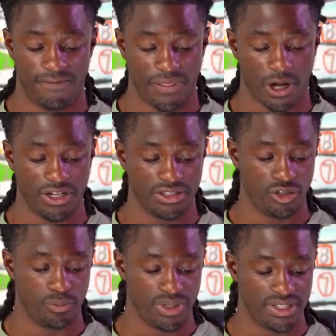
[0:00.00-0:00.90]

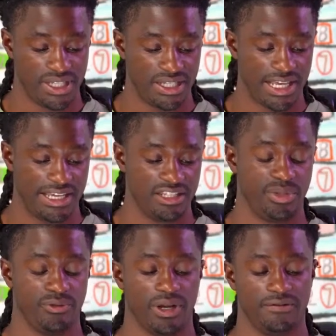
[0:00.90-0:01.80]
32% that he's
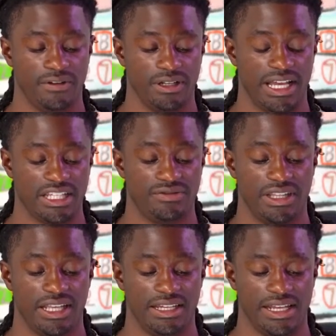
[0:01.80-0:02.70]
been running for the last
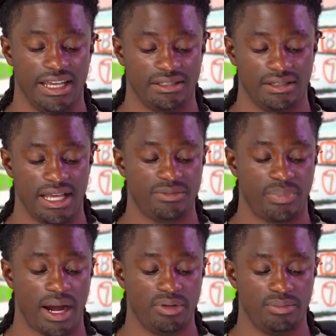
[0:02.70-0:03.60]
58 days. So that's
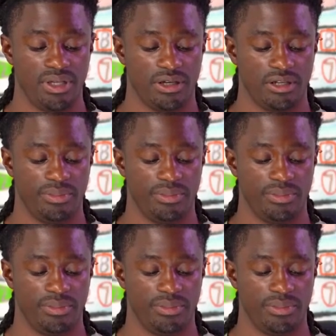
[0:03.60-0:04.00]
probably